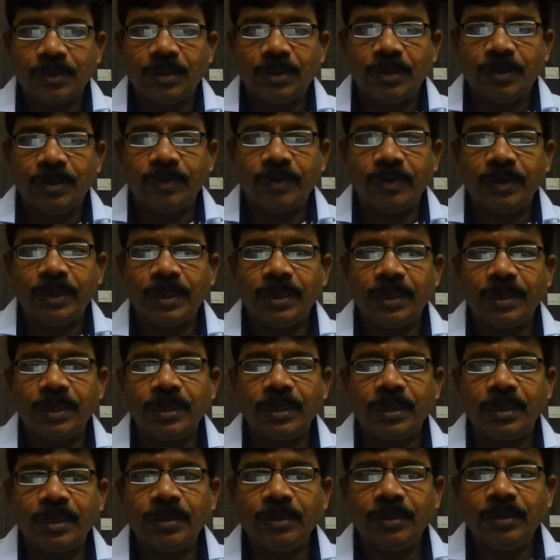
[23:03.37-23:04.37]
We learned
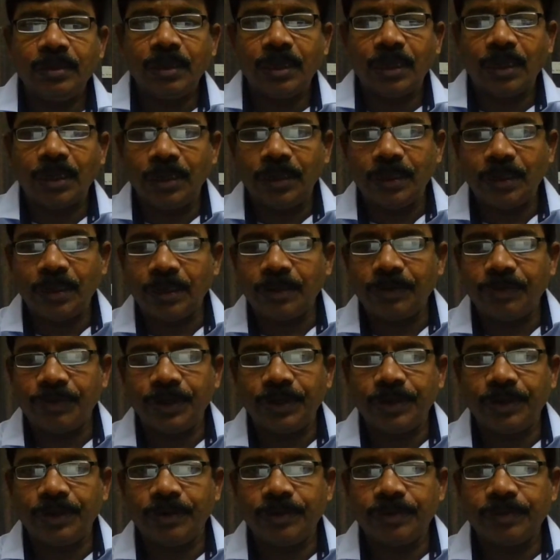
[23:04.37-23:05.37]
in earlier
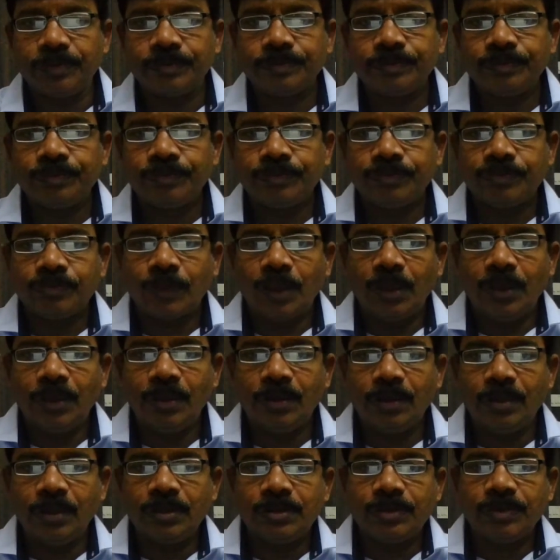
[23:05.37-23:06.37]
video. In
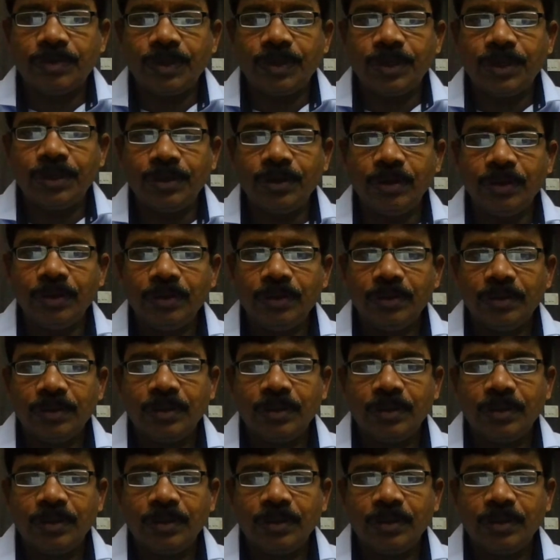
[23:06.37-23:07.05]
this video,